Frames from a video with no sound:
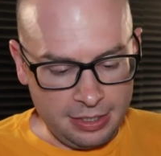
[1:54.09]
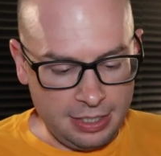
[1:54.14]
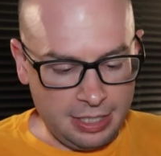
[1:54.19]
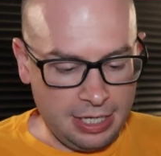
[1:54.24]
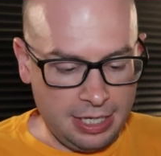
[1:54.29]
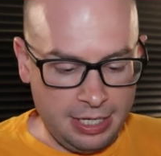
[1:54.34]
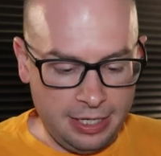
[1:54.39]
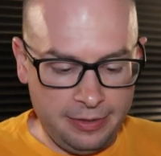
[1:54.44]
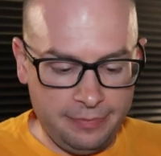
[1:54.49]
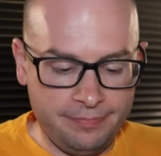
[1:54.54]

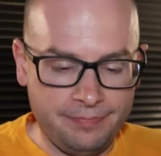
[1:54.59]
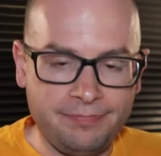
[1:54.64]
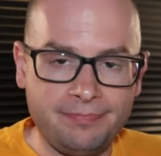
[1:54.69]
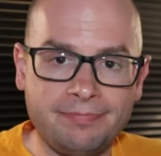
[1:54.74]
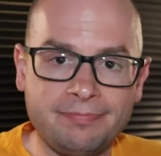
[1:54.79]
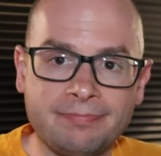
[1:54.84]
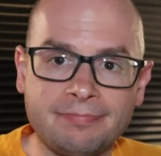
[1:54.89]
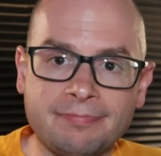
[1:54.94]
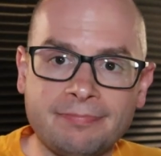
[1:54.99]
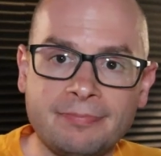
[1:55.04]
If
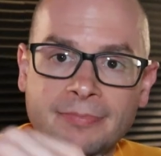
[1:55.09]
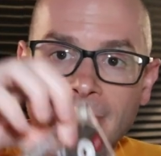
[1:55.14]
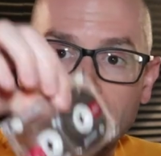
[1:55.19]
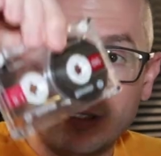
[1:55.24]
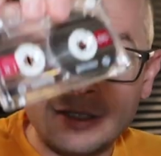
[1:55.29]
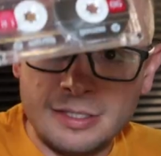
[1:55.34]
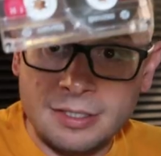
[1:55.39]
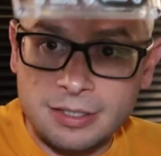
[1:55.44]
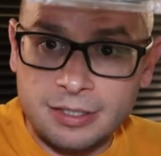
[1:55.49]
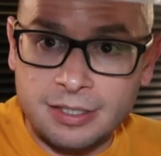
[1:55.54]

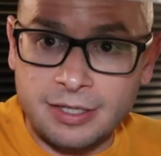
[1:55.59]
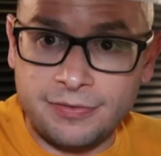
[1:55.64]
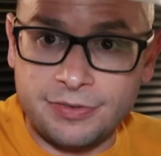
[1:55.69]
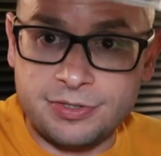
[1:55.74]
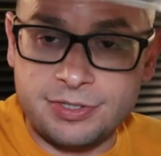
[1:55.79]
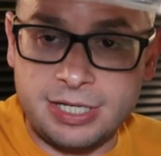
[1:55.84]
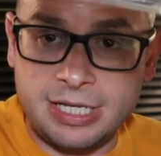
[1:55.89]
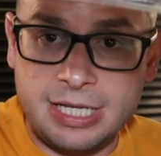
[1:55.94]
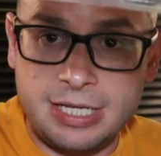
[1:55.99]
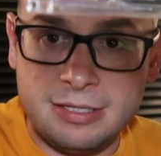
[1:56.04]

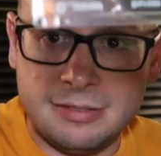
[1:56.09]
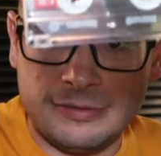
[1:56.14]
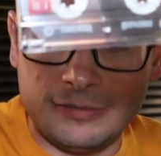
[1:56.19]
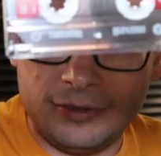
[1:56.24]
there's any